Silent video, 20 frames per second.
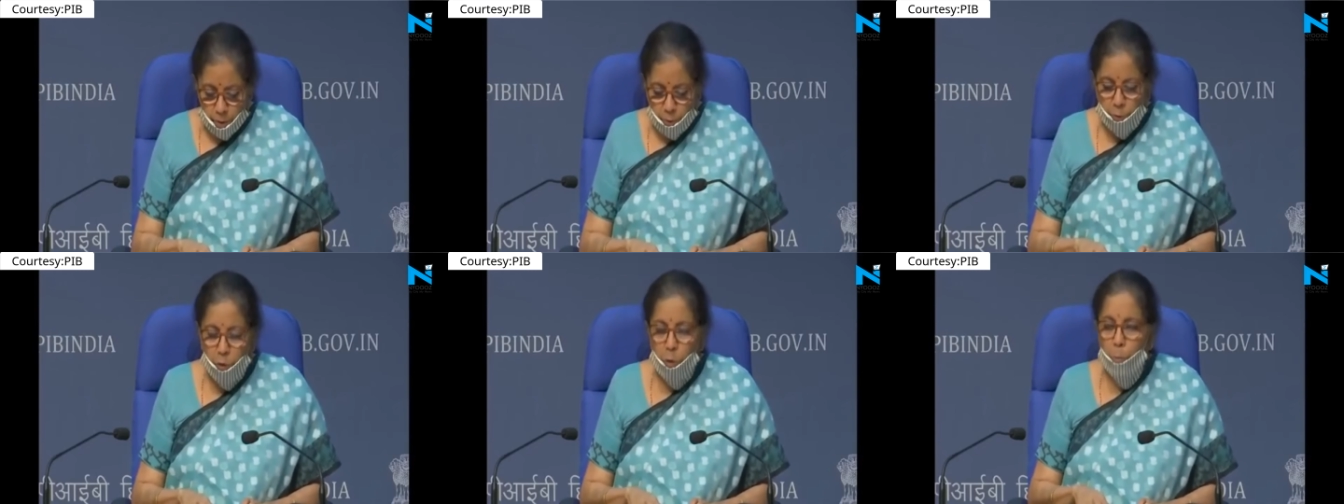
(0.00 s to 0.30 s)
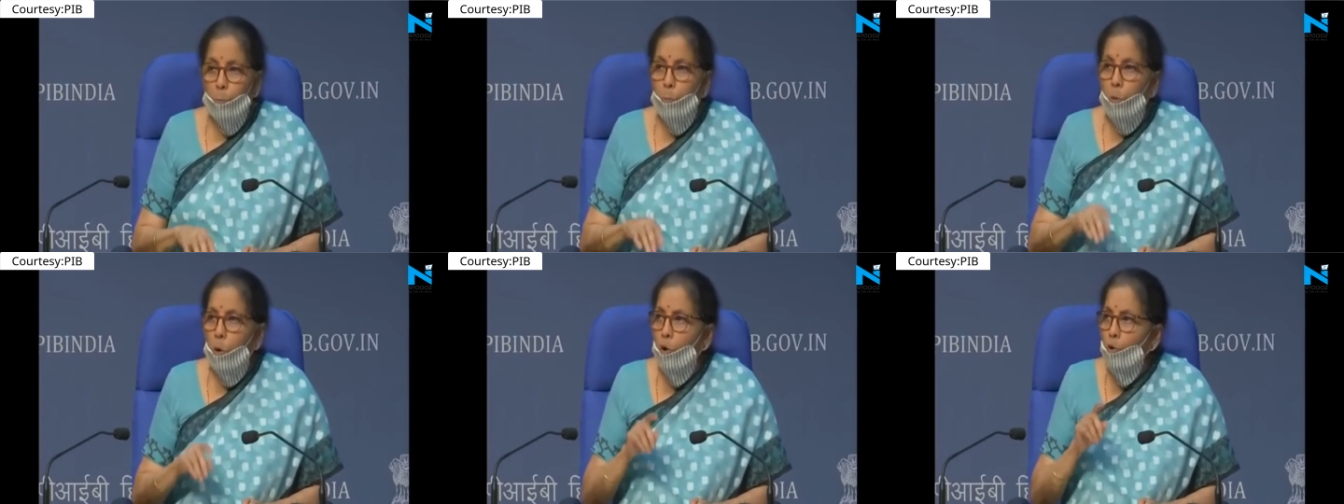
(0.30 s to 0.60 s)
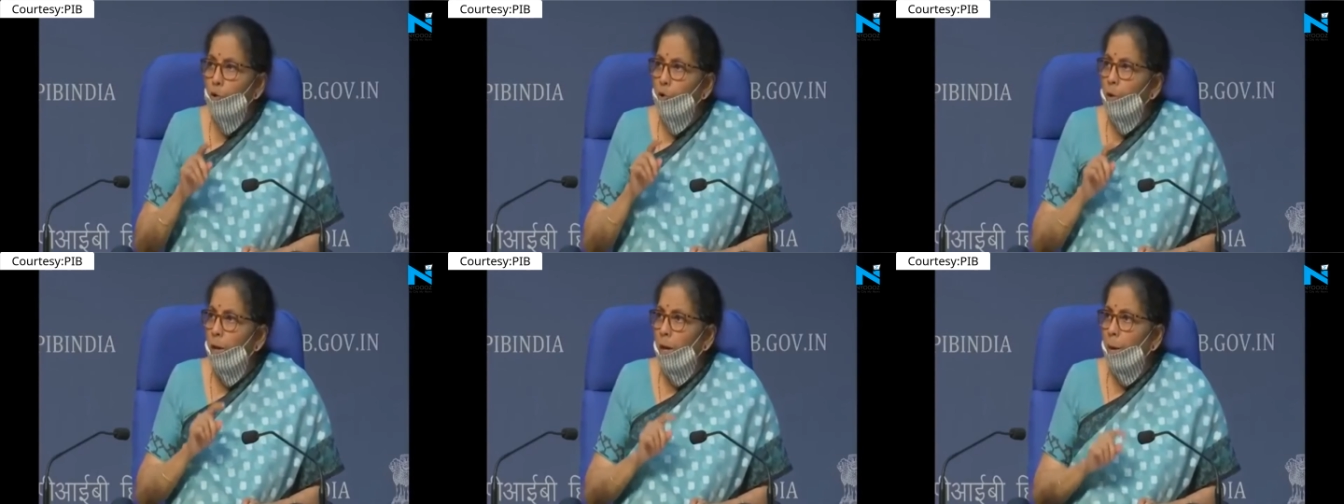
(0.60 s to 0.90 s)
for
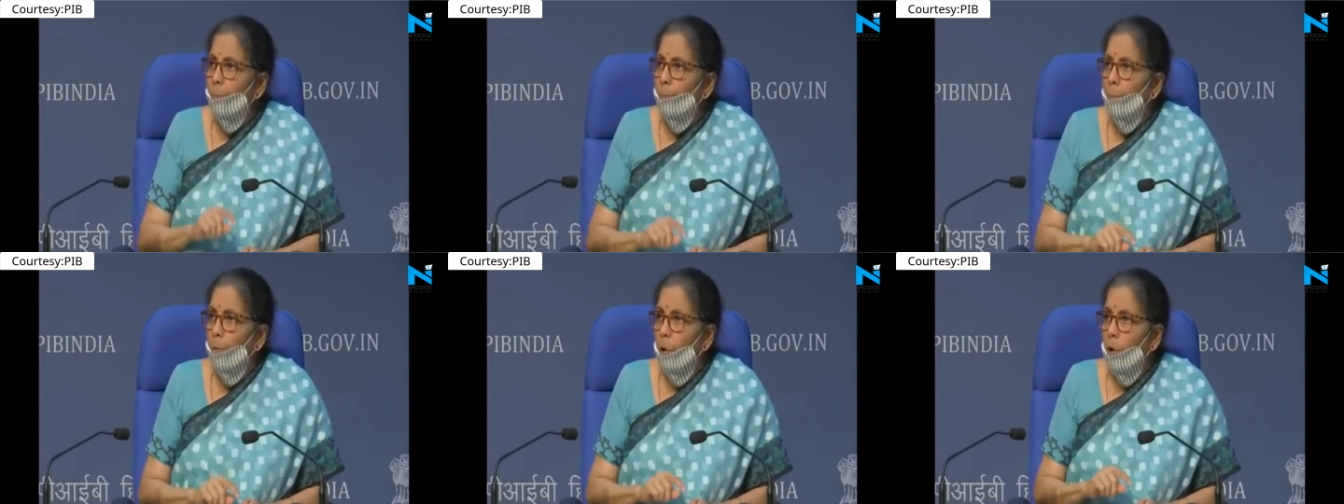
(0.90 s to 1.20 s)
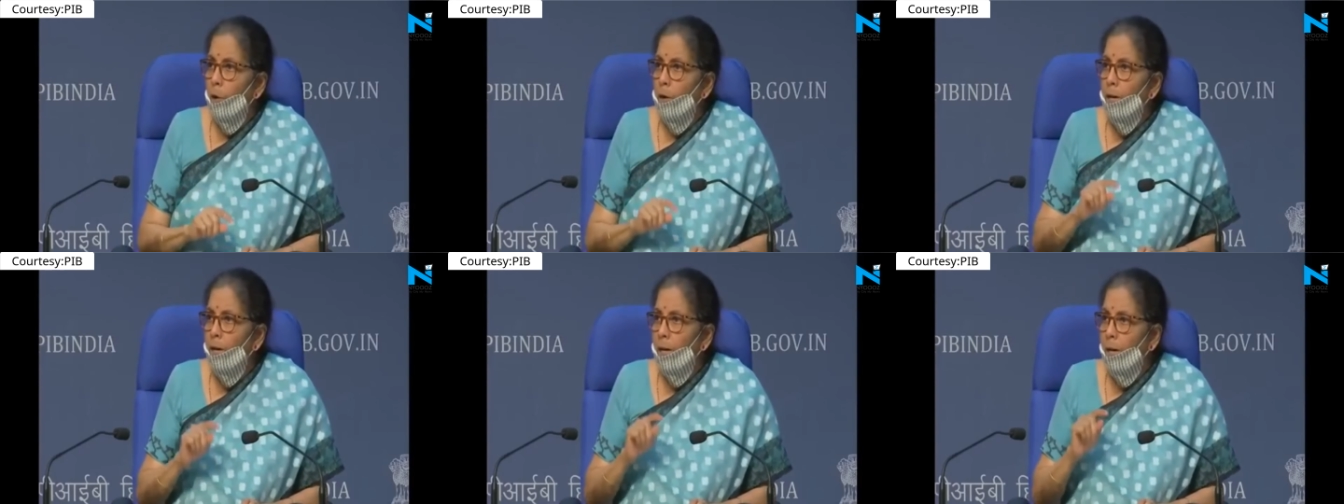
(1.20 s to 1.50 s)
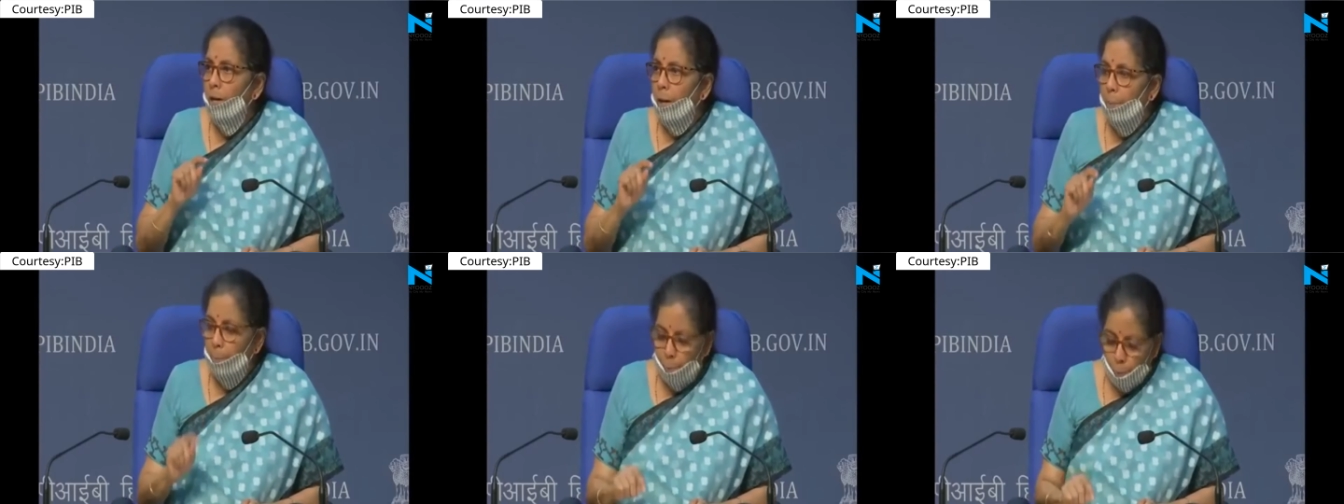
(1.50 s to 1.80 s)
both the employee
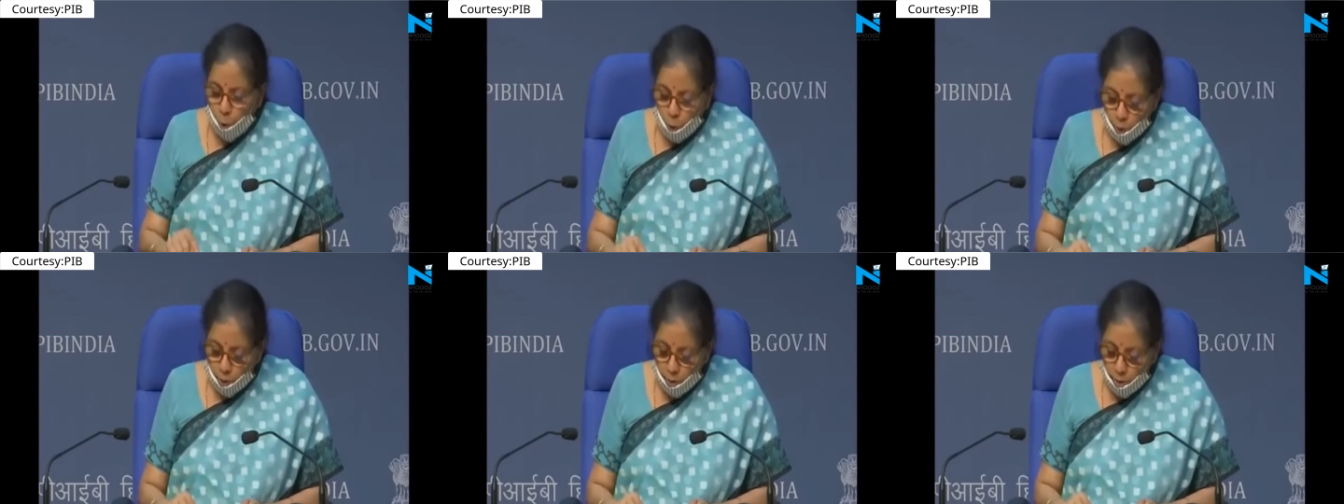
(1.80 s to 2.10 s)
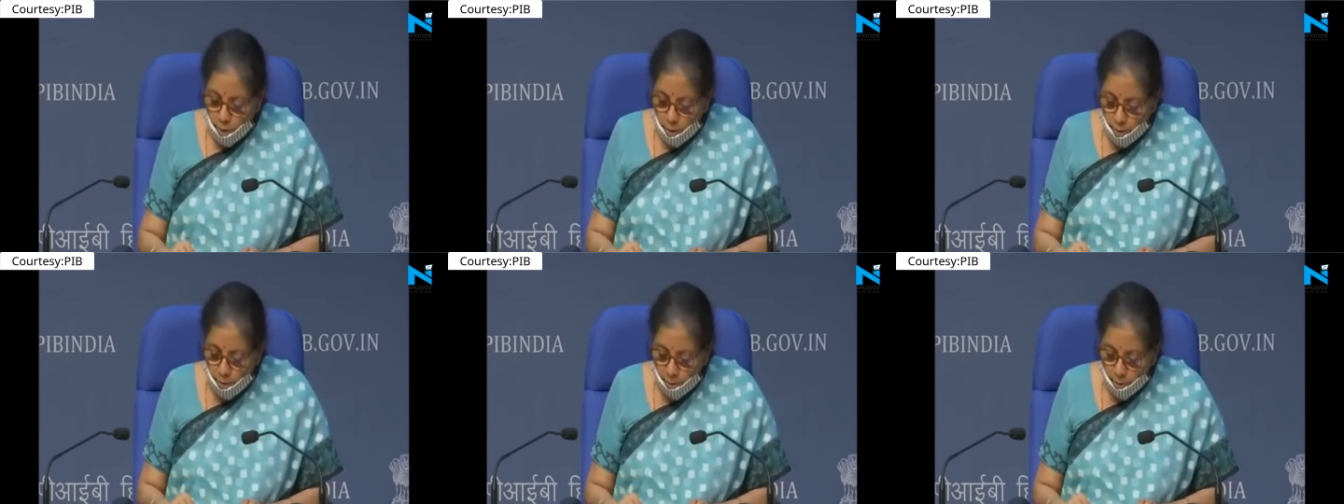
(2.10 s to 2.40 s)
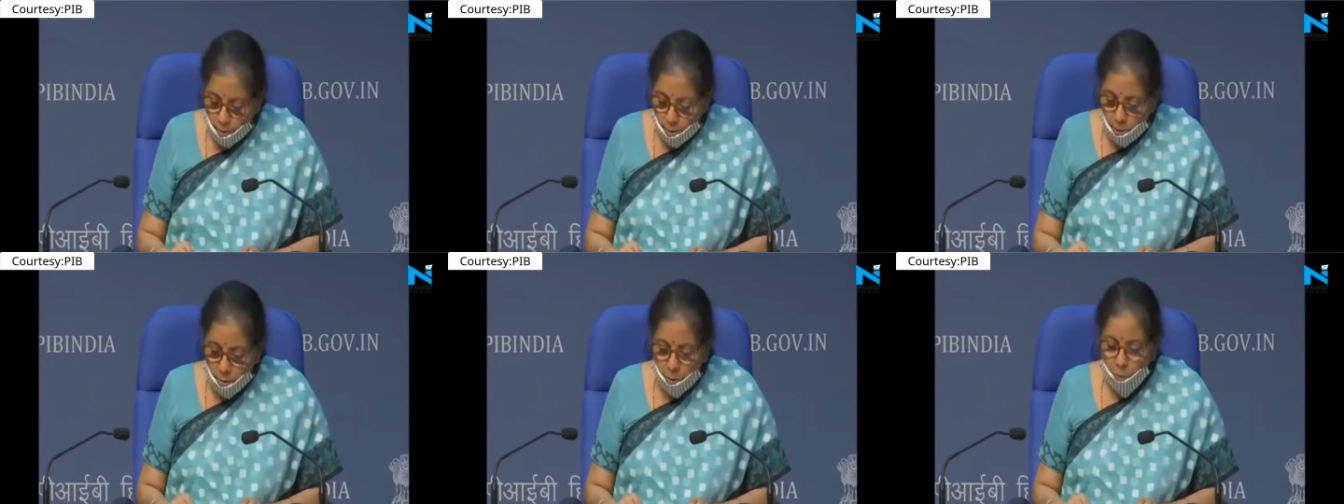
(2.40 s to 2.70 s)
and employer
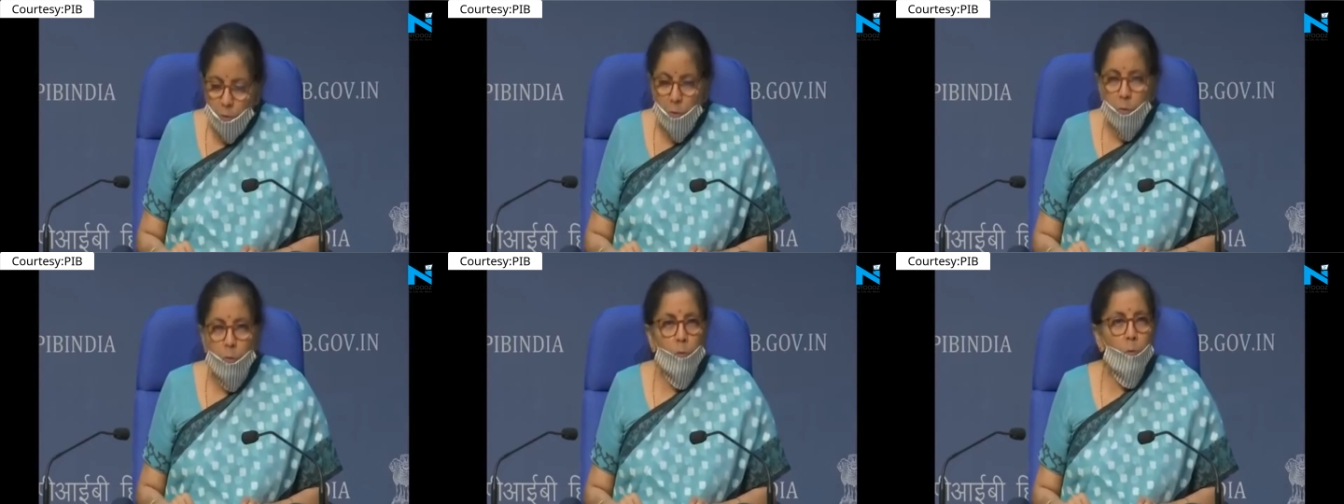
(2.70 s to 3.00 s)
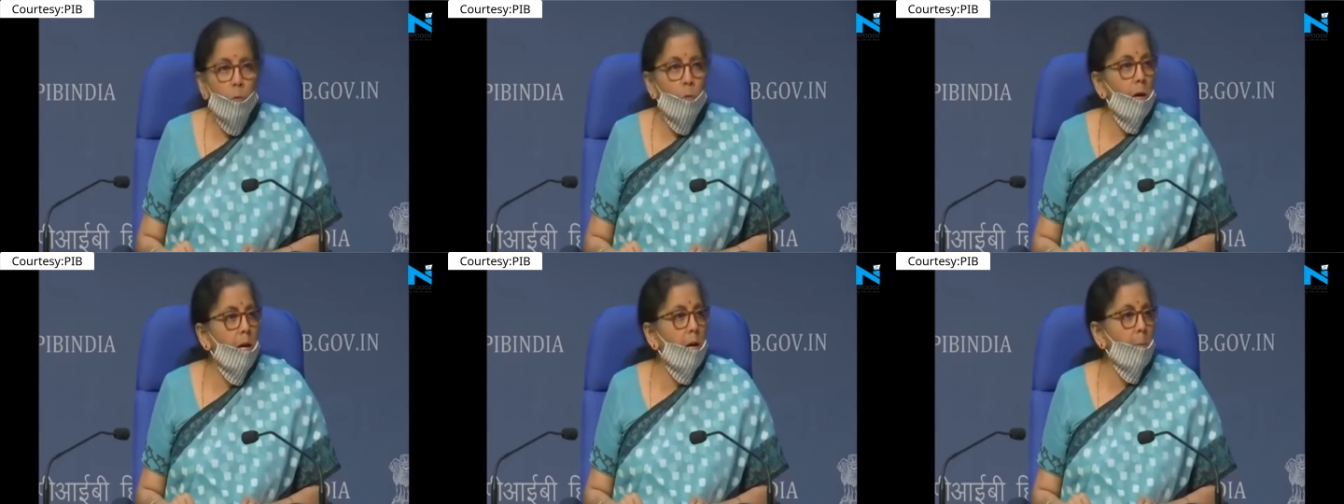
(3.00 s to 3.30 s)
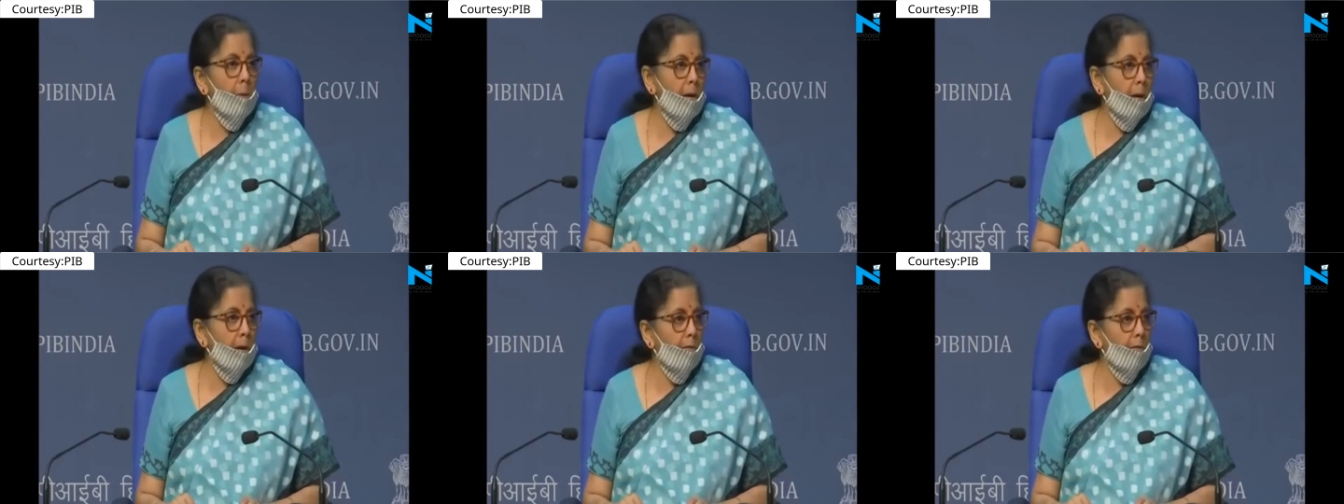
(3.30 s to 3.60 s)
will be